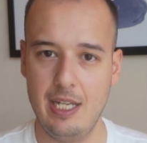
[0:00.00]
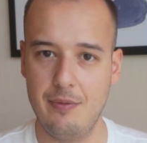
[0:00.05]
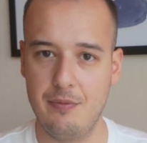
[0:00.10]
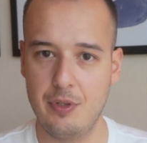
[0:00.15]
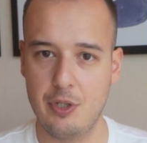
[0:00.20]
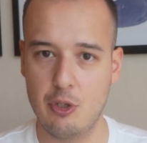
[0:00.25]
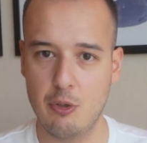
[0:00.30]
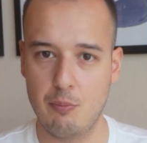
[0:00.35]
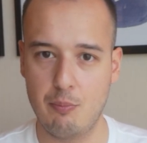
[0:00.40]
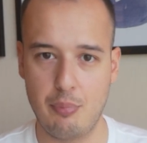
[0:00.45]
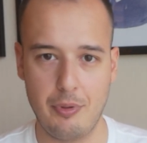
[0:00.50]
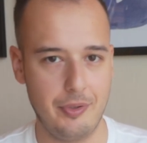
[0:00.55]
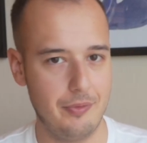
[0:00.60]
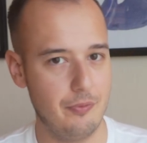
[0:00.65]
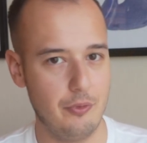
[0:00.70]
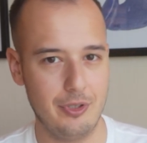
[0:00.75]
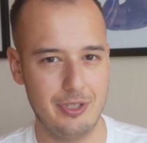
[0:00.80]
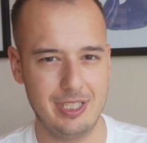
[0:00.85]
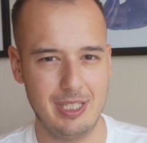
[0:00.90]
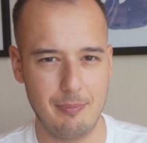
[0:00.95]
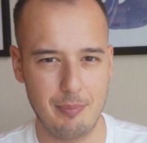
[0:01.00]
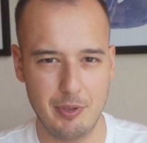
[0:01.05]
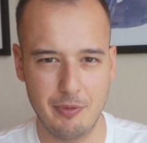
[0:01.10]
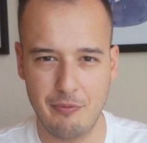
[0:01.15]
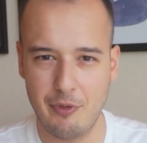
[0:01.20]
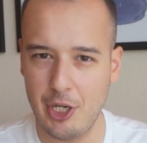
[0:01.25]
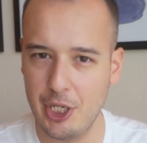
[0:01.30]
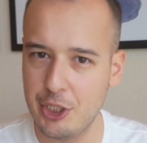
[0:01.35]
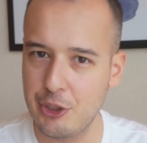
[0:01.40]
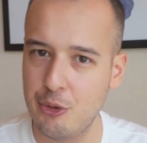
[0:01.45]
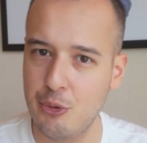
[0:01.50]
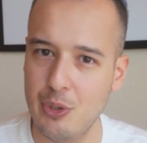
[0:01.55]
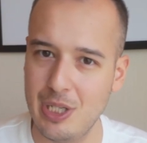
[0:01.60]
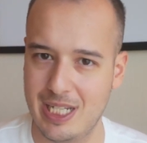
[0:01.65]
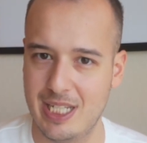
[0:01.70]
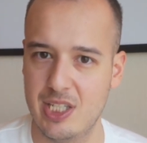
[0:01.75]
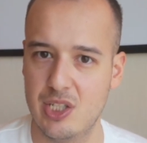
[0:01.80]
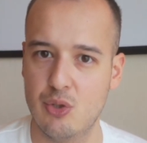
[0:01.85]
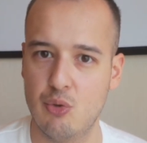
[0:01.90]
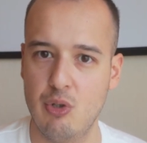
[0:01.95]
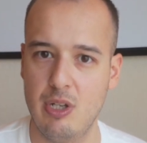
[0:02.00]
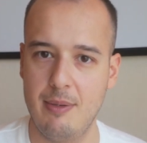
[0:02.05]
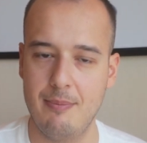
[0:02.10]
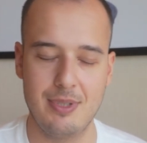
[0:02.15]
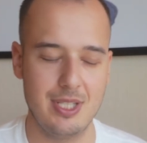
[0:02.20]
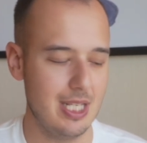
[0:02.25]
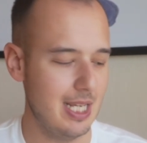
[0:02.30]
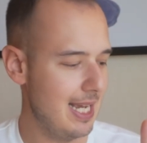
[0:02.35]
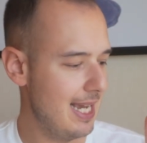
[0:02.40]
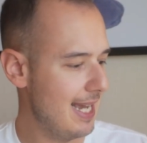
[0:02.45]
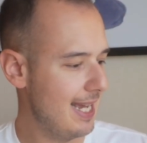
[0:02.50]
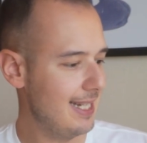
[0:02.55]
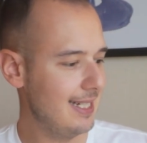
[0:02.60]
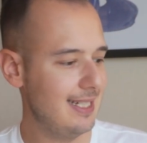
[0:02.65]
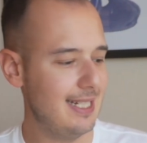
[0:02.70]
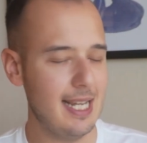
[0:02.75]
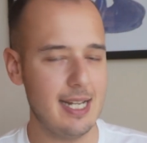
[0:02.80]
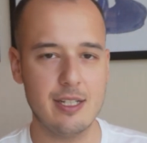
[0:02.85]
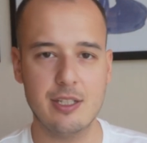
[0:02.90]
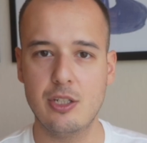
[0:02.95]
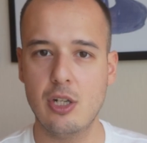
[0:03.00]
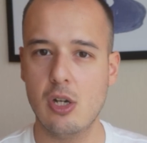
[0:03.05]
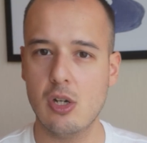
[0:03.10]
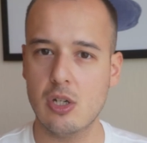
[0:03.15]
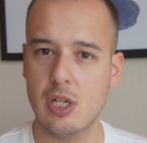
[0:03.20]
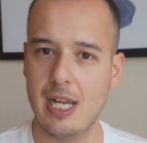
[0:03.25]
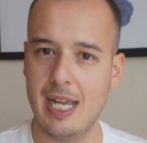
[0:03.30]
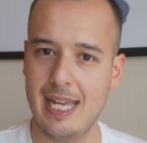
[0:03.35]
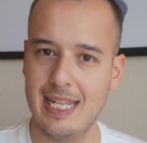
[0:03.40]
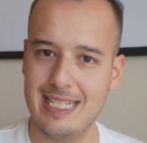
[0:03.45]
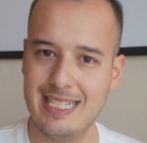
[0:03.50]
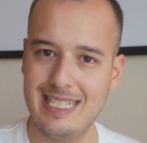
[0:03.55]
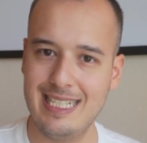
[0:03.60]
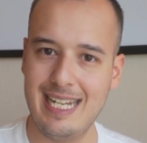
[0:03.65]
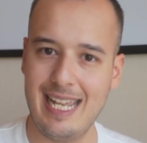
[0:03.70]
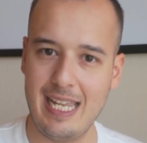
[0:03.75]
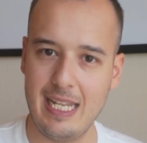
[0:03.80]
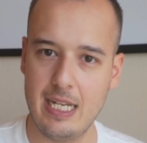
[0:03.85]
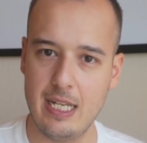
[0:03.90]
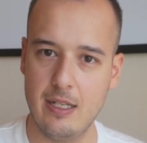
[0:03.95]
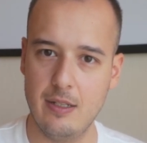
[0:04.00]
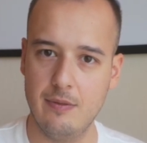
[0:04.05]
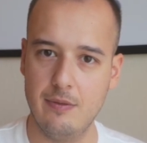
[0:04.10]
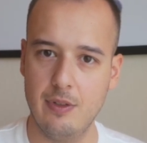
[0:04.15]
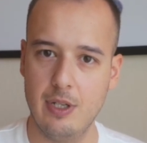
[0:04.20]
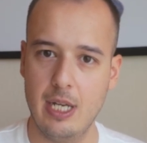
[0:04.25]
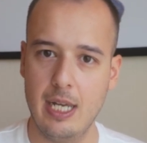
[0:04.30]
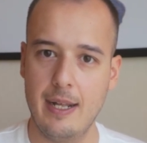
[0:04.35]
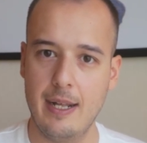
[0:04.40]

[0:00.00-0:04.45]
if we compare, for example, very two extremes, TikTok and native,